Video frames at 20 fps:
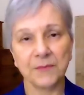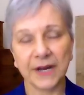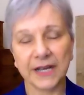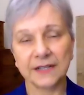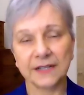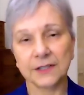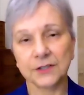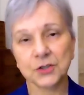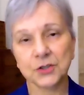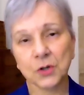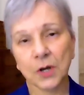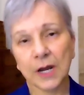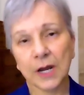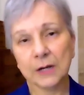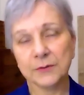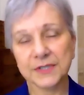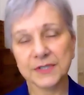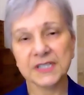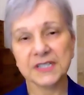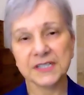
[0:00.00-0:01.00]
But the
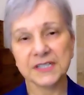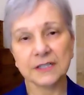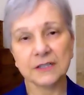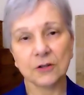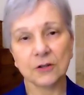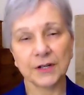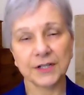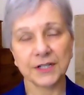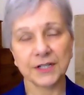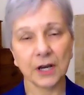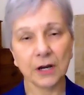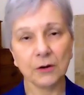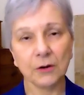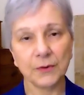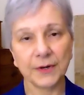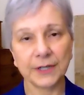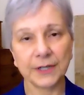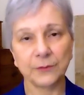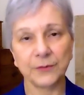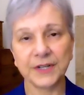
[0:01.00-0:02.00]
trial was still
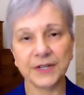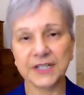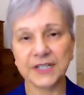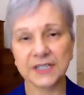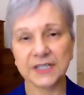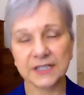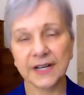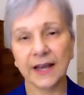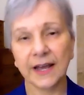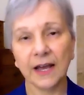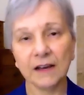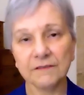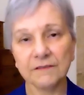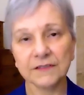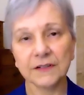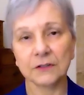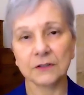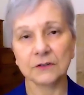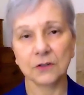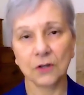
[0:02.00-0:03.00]
ongoing. We didn't have
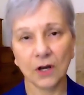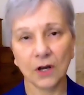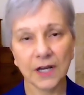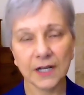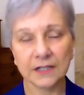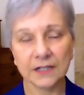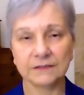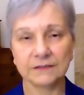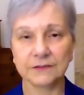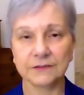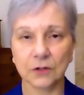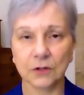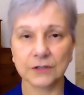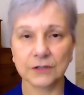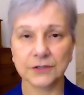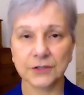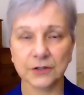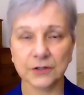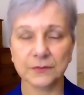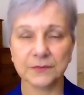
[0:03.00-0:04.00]
a lot of
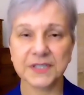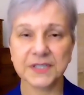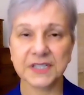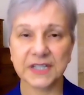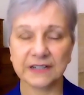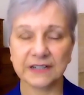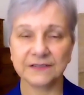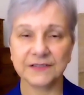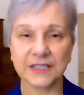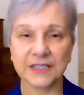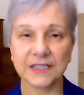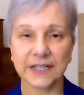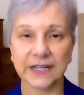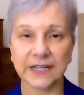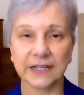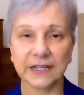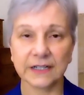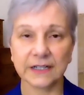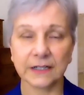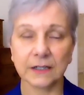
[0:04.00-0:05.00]
long term safety
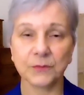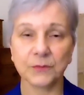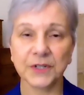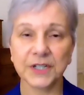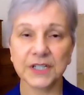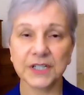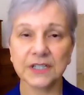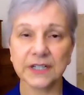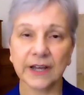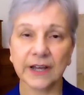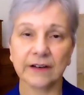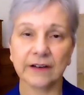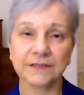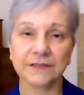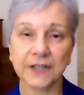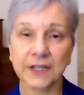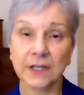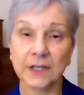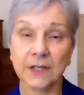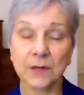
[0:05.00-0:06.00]
data, and we didn't have
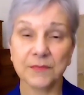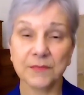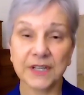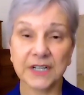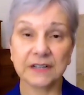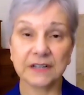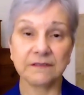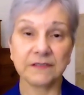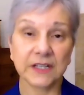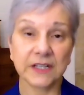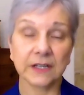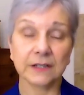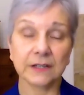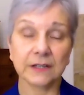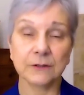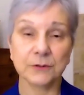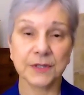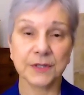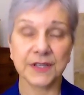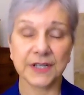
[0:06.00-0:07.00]
many of the
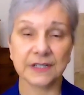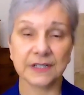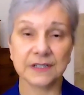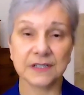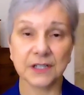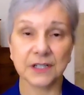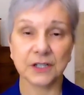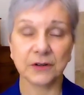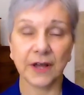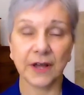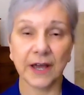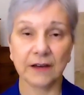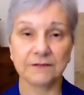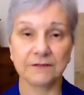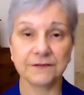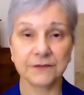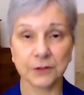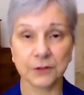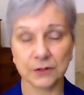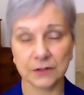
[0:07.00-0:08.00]
other things that you have
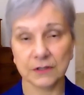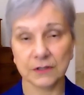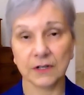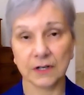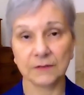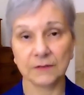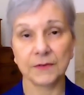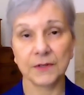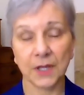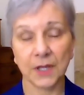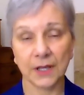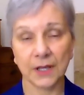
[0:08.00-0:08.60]
for uh,